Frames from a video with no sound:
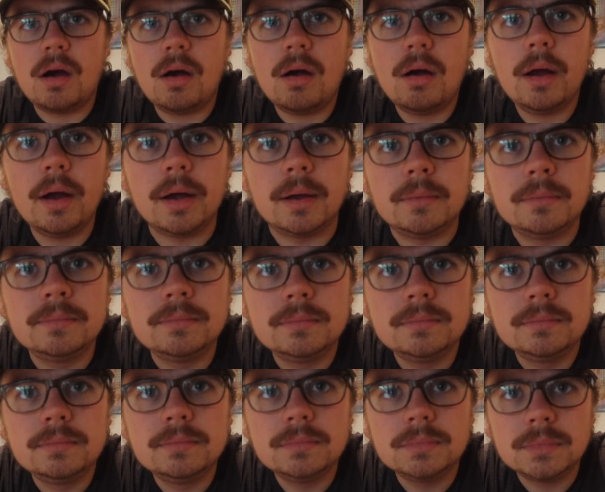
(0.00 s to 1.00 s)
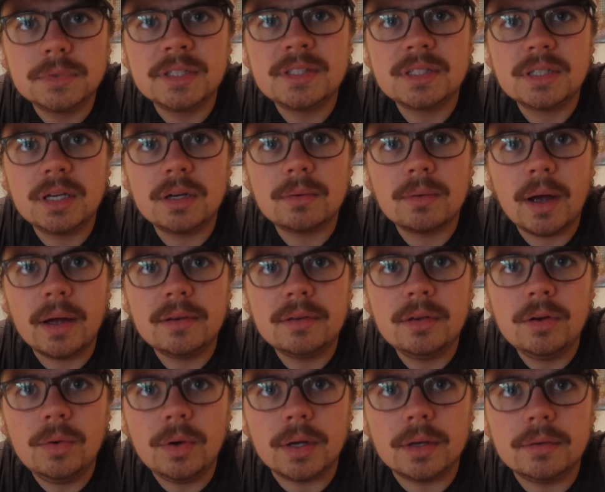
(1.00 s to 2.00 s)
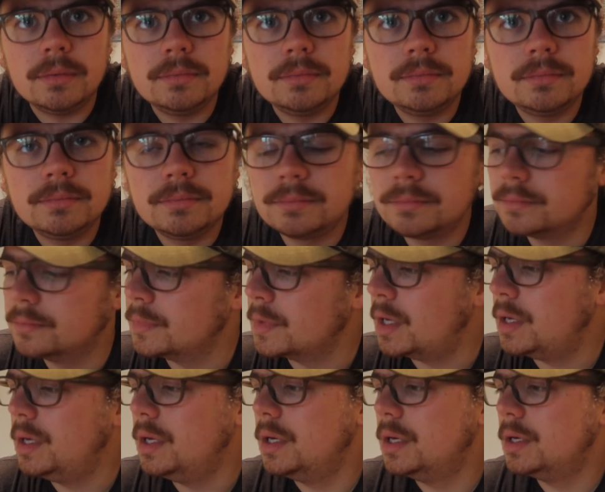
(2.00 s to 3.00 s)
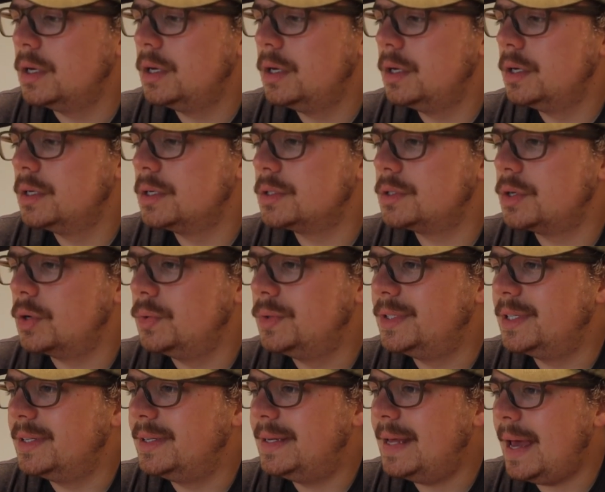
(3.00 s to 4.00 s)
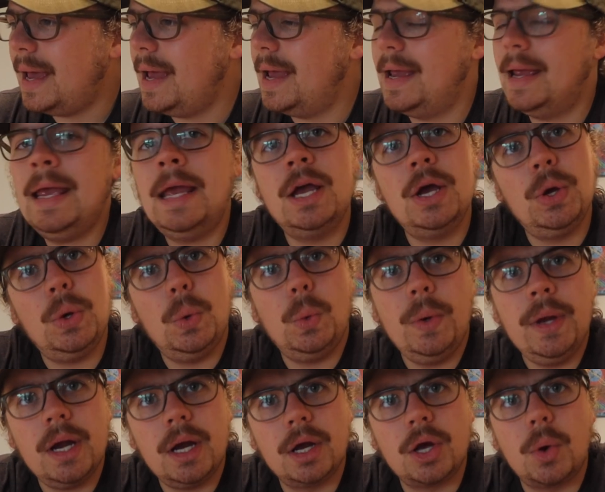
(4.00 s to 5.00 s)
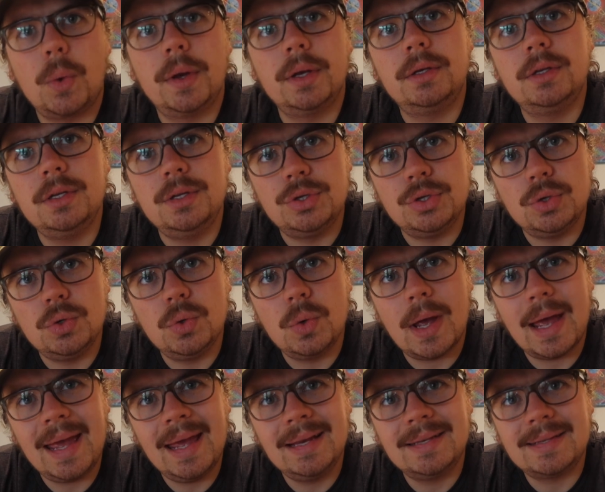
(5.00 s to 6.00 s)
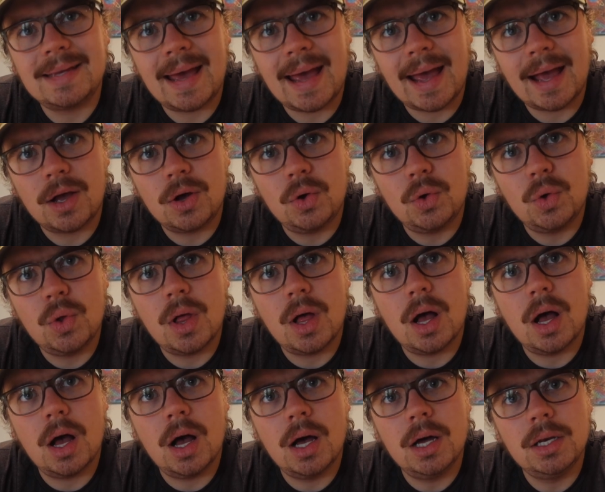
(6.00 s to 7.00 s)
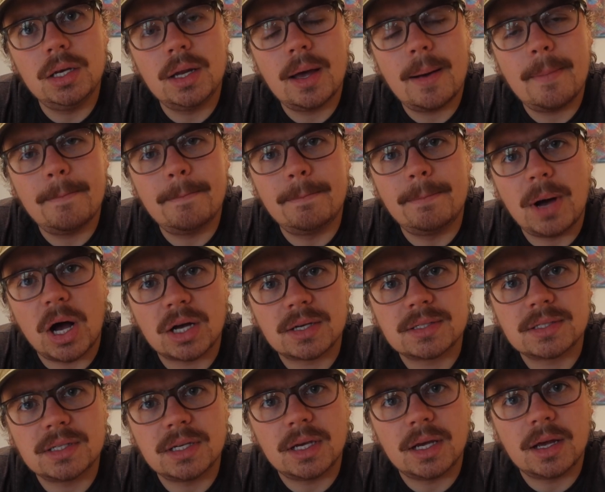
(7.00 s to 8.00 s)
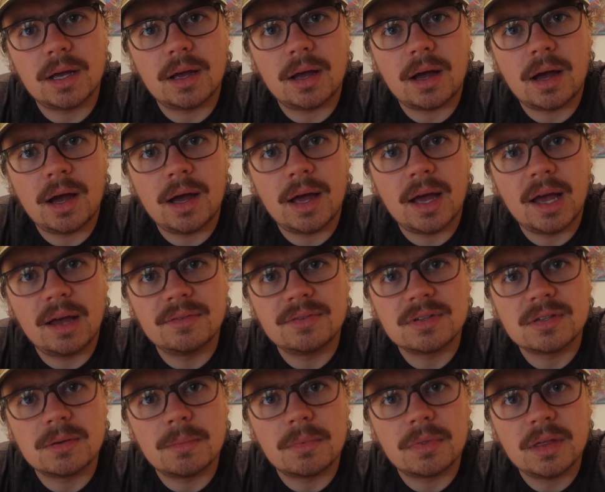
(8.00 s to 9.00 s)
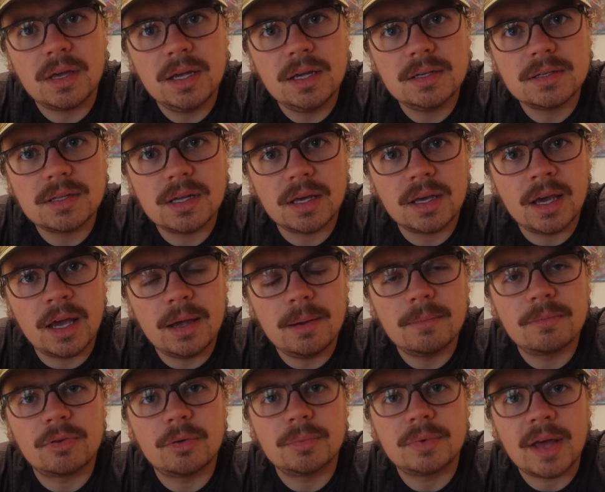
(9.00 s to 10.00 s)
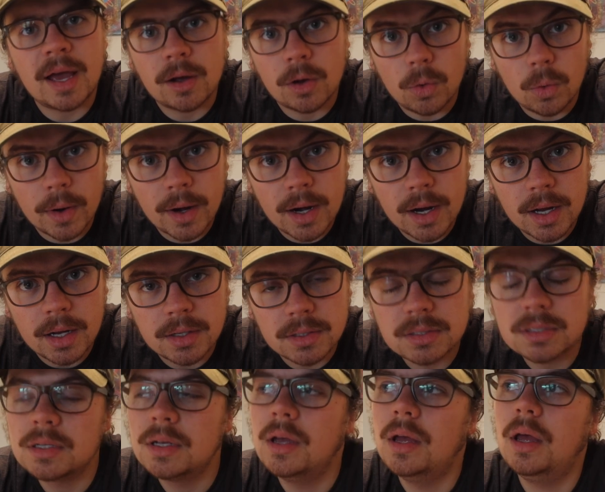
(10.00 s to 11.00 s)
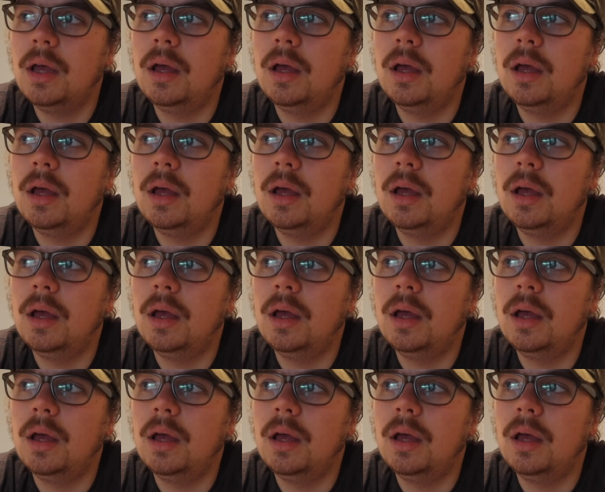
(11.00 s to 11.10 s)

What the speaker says: All right, let's get right to it. So today we are going to do a tackle unboxing. I have some things that came from Tackle Warehouse.